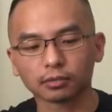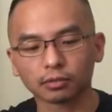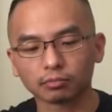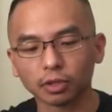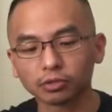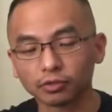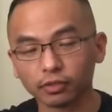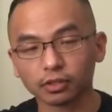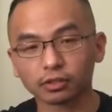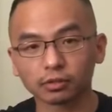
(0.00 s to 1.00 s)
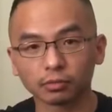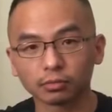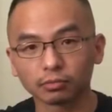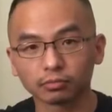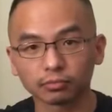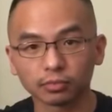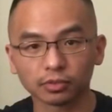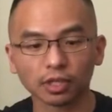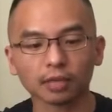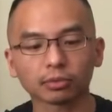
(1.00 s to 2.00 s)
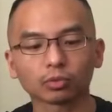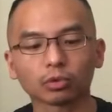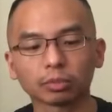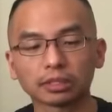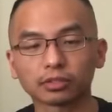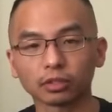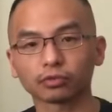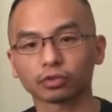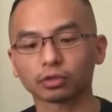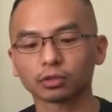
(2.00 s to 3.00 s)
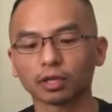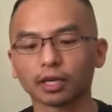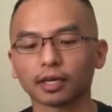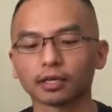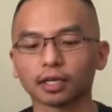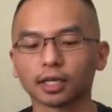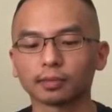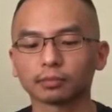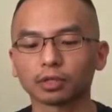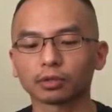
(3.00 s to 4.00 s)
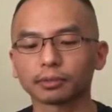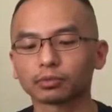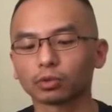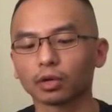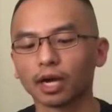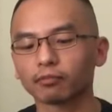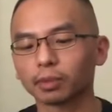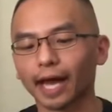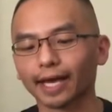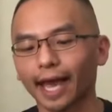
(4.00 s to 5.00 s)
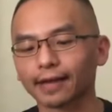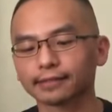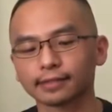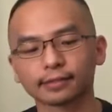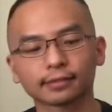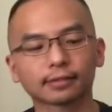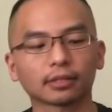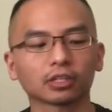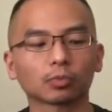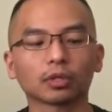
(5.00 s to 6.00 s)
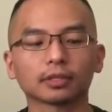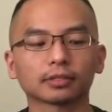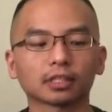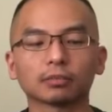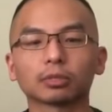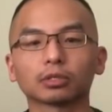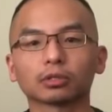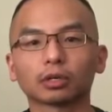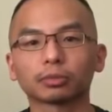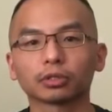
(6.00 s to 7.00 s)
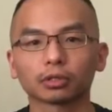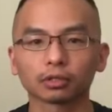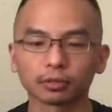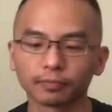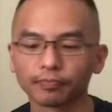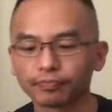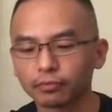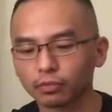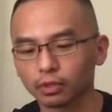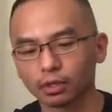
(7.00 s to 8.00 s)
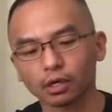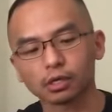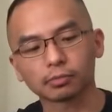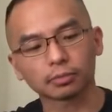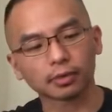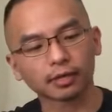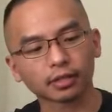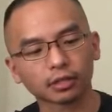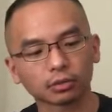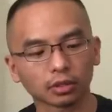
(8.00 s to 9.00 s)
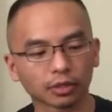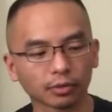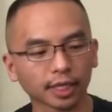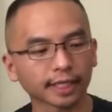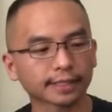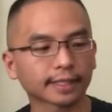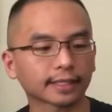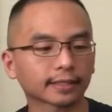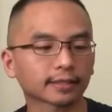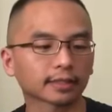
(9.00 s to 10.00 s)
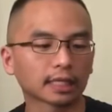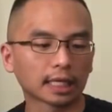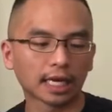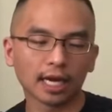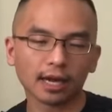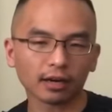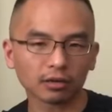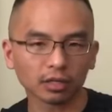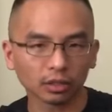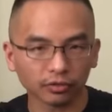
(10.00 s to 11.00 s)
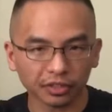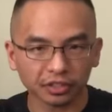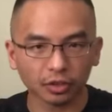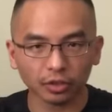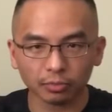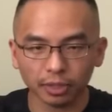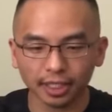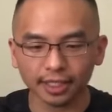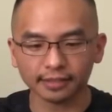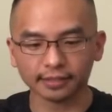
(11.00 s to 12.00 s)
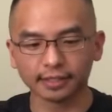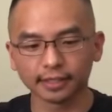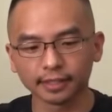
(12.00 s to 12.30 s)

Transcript: most of this saber will be silver, and the grips will have black accents as well as the emitter up here. I think it'll look great. I don't know if it's going to be its